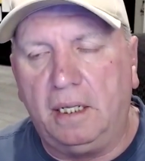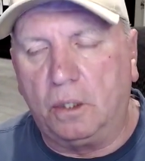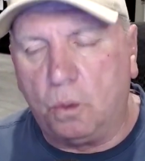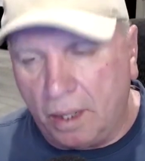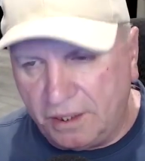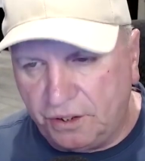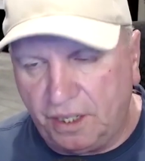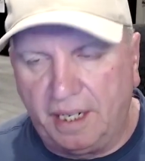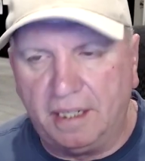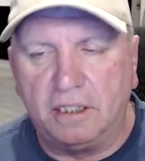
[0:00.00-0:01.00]
The
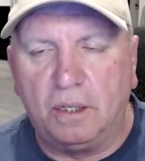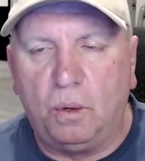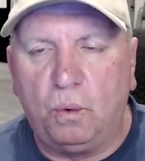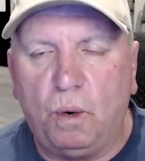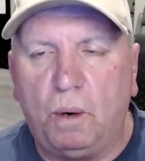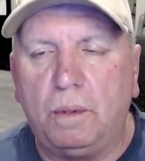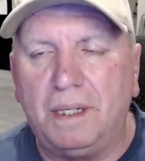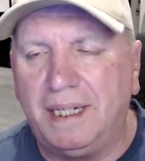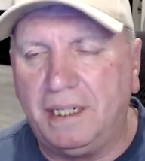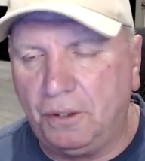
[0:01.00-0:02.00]
question is, what
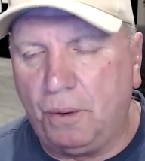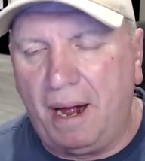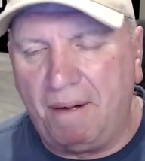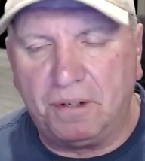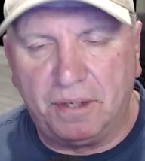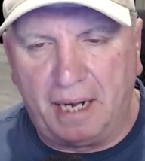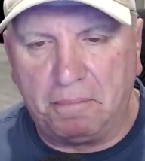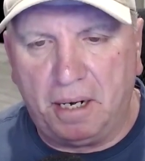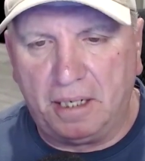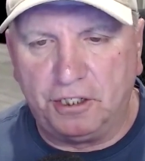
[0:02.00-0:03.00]
will he do after
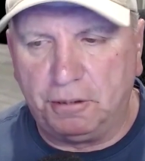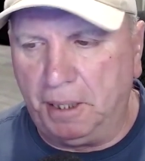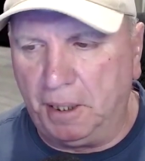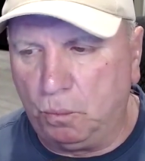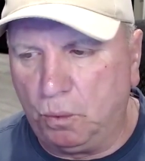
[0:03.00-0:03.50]
that punishment?